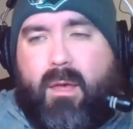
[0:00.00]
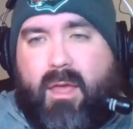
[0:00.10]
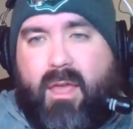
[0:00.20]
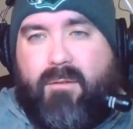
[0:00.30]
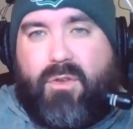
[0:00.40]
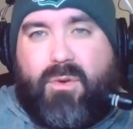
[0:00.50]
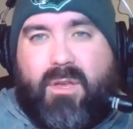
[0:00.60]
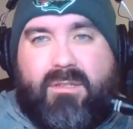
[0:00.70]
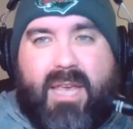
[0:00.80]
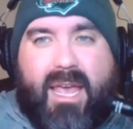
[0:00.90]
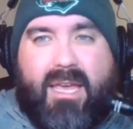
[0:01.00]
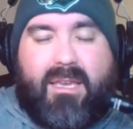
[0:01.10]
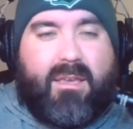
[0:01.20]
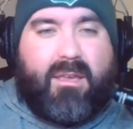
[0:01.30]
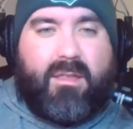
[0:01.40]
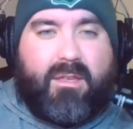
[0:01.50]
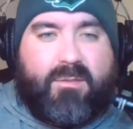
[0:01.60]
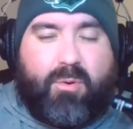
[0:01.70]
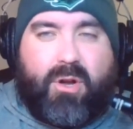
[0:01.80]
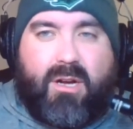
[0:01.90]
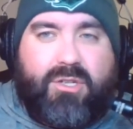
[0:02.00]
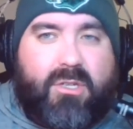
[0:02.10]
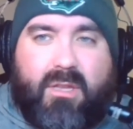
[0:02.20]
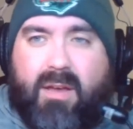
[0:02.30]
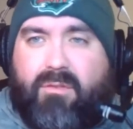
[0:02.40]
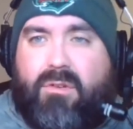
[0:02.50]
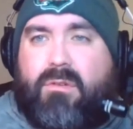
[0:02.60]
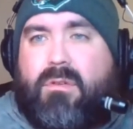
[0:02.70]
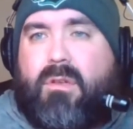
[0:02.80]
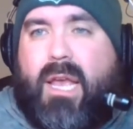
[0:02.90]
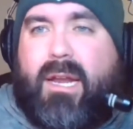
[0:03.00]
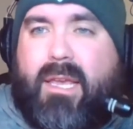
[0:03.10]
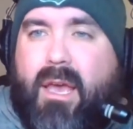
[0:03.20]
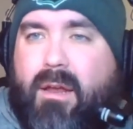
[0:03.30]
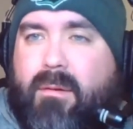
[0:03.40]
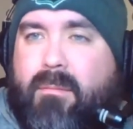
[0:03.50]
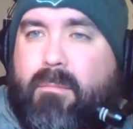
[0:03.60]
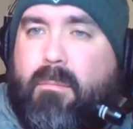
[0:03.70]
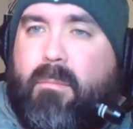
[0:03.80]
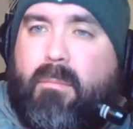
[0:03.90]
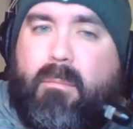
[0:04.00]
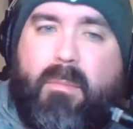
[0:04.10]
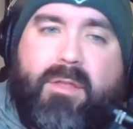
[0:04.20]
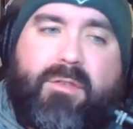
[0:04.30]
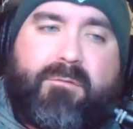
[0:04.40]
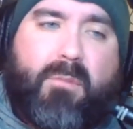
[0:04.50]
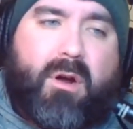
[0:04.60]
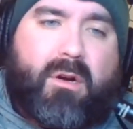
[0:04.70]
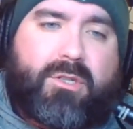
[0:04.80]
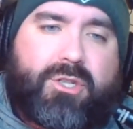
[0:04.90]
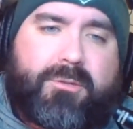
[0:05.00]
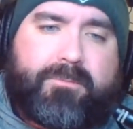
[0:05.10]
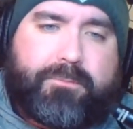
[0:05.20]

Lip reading: If you can take this production level, and again, month of March,